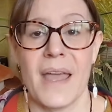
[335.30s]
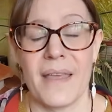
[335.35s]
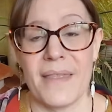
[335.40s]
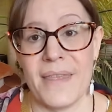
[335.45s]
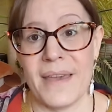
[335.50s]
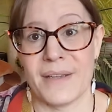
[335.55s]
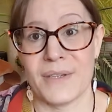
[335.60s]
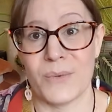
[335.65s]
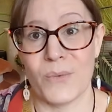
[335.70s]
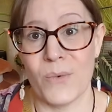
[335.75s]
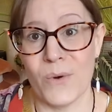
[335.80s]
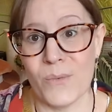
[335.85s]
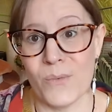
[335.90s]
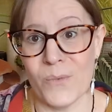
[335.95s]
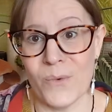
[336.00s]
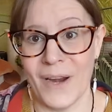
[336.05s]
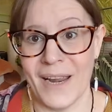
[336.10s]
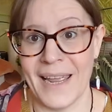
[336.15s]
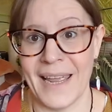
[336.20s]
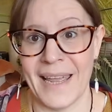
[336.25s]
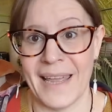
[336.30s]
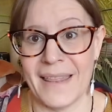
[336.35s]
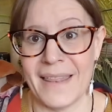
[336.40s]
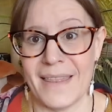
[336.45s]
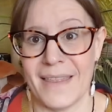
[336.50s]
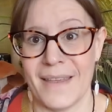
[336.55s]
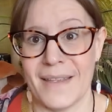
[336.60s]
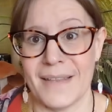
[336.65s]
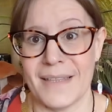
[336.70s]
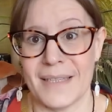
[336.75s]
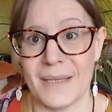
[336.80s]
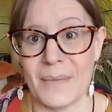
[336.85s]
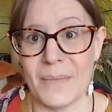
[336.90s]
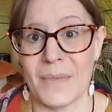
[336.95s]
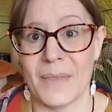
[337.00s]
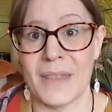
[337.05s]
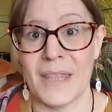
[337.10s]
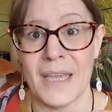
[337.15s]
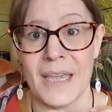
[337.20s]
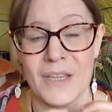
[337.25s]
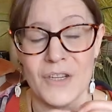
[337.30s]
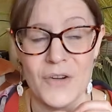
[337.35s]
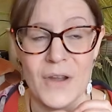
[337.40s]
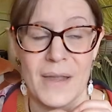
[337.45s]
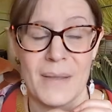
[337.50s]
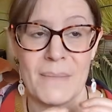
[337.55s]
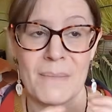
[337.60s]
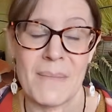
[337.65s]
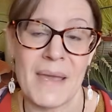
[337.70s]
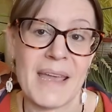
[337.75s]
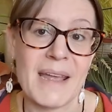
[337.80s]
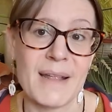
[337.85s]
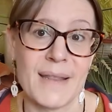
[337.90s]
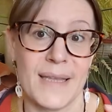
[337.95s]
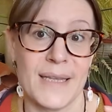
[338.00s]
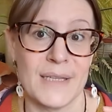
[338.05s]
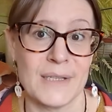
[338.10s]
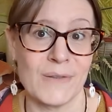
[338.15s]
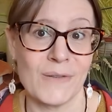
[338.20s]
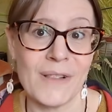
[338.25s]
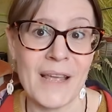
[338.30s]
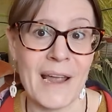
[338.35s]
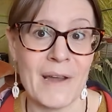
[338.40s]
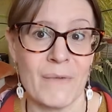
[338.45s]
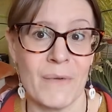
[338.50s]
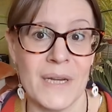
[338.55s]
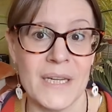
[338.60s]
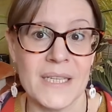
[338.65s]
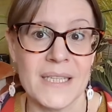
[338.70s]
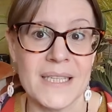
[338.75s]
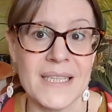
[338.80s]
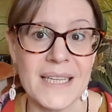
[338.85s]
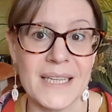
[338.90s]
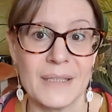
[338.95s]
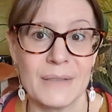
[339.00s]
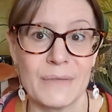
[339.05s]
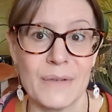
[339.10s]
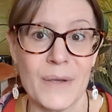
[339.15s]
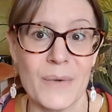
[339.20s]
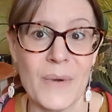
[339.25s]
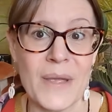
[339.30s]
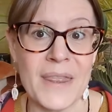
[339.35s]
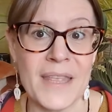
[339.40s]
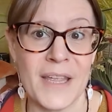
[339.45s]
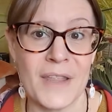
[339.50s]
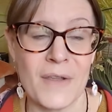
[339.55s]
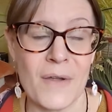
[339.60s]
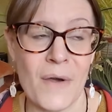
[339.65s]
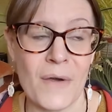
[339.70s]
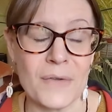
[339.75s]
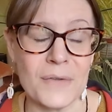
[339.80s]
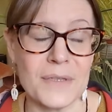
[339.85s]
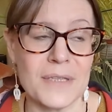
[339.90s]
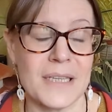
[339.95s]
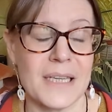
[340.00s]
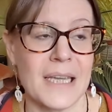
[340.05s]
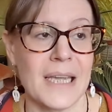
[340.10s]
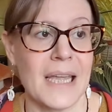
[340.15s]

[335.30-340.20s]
that's one way that they try and make things look like real silver when they're not.